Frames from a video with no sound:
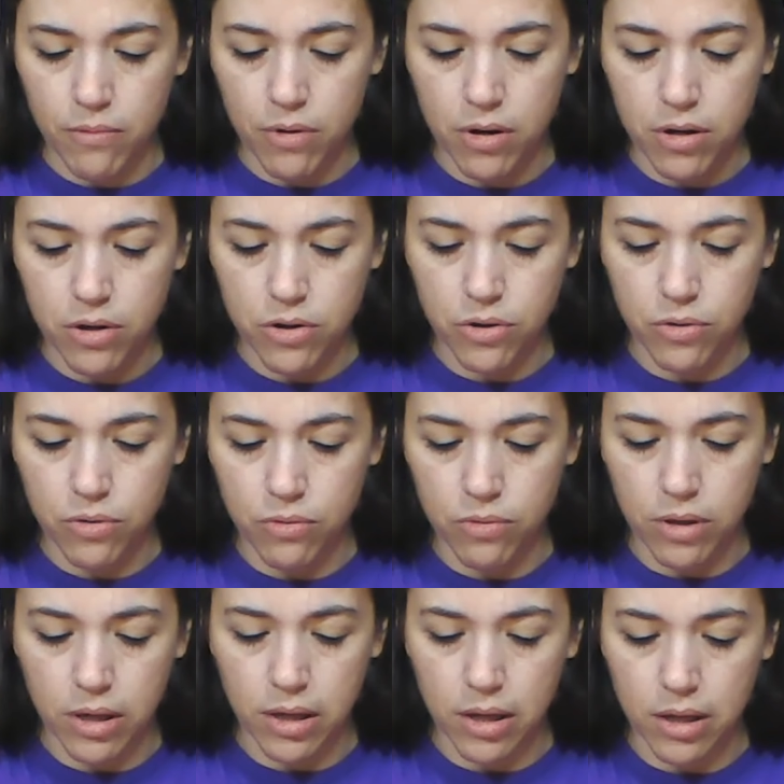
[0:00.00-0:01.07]
we're gonna
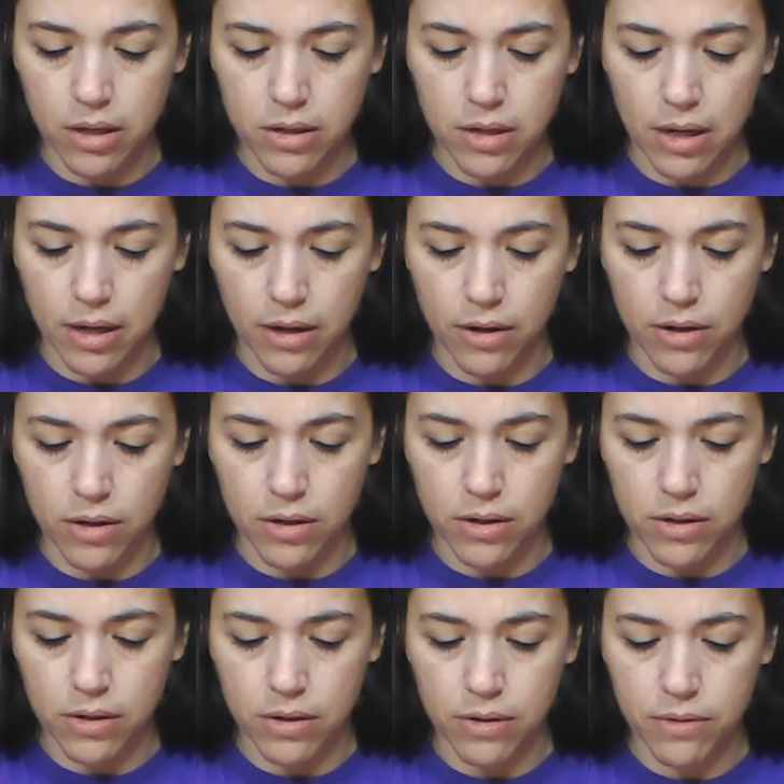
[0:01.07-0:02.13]
do the
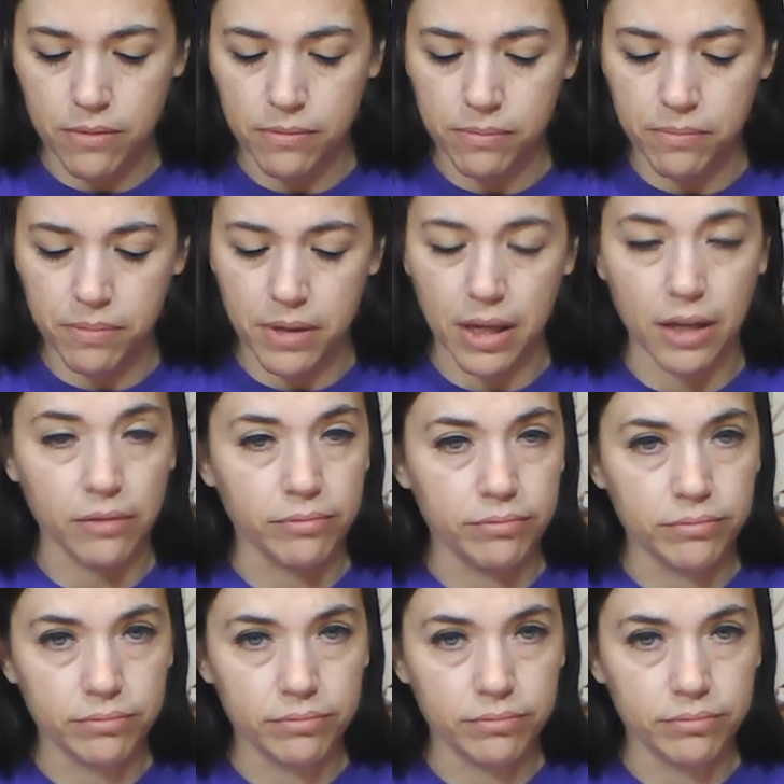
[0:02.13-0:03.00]
entire thing.